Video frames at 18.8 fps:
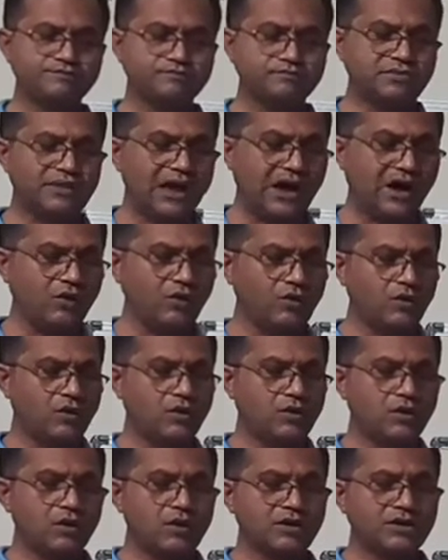Now
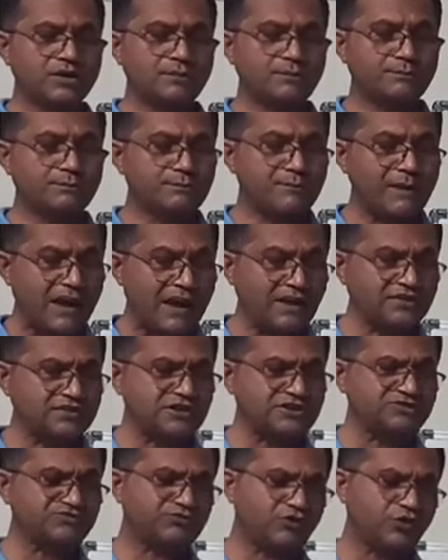bang
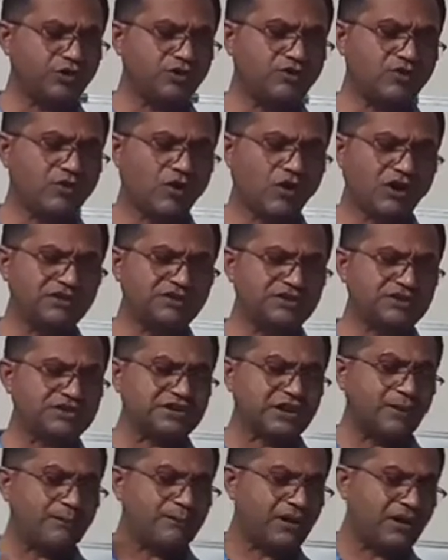the spoon on the
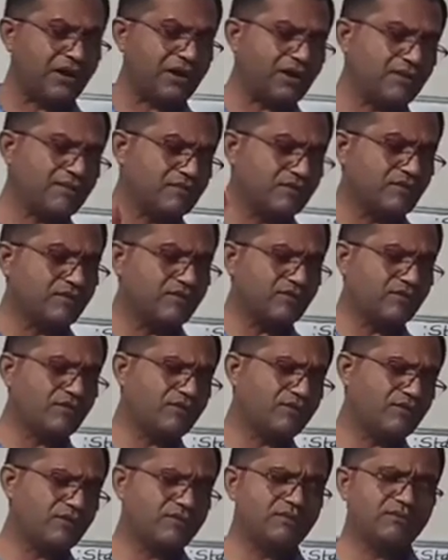tumbler
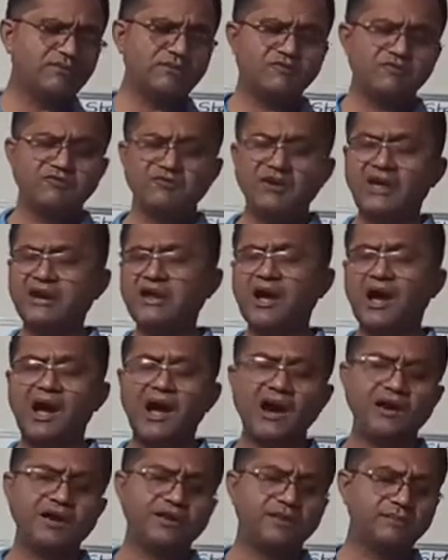very
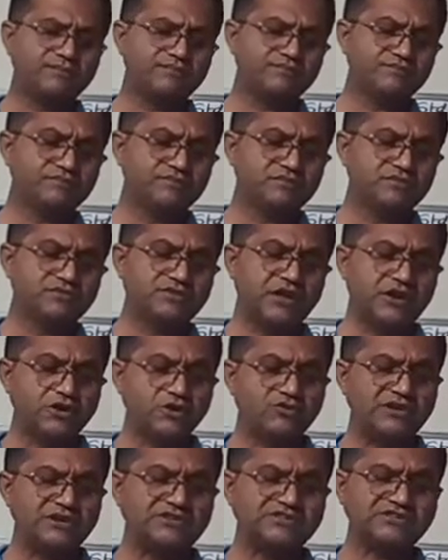hard, then
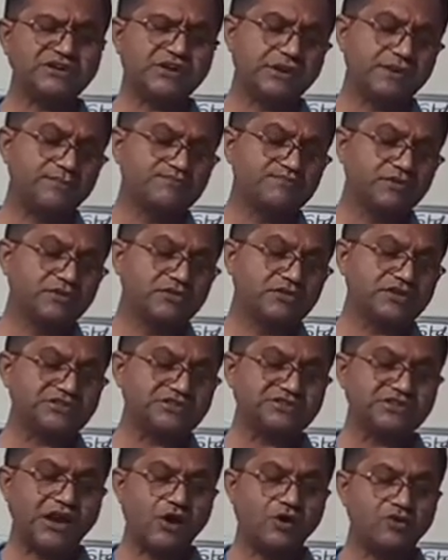you will see the
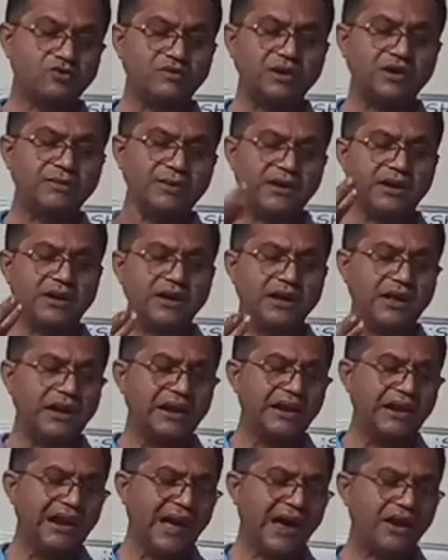sound will be
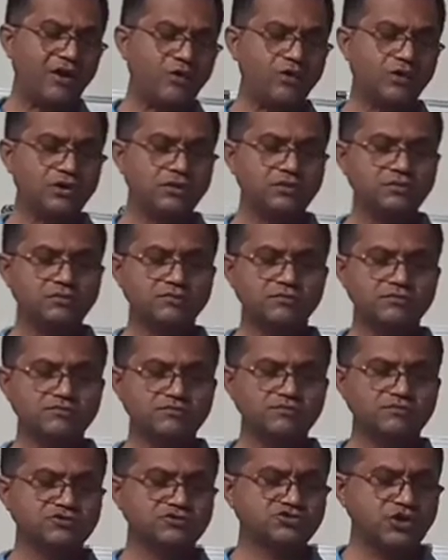loud.
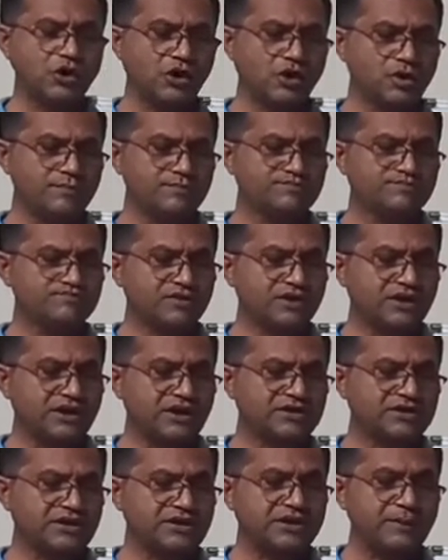So
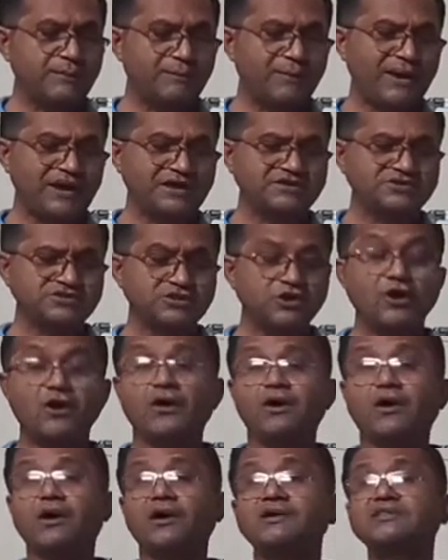it depends
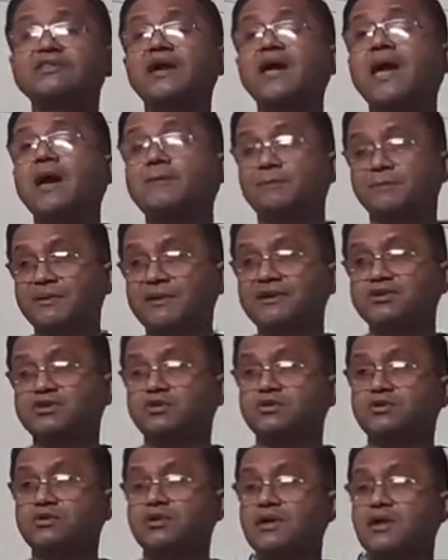on the
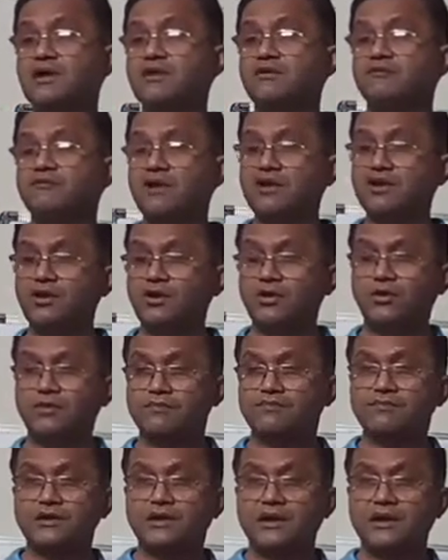amplitude. When you